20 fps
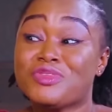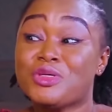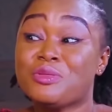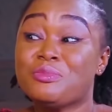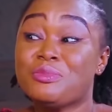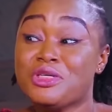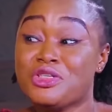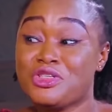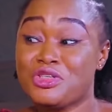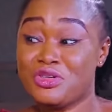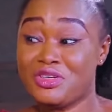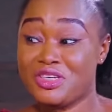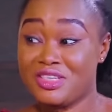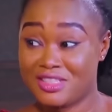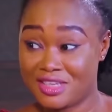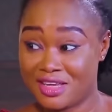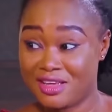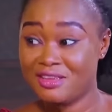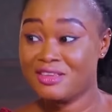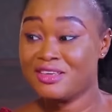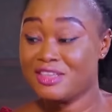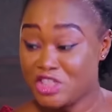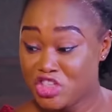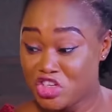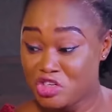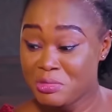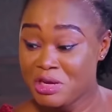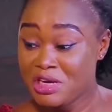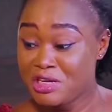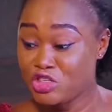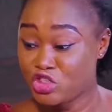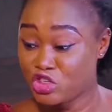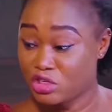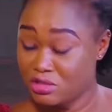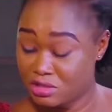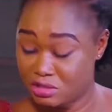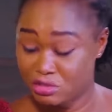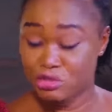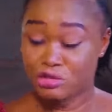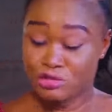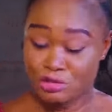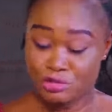Don't mention it, eh? It remains something,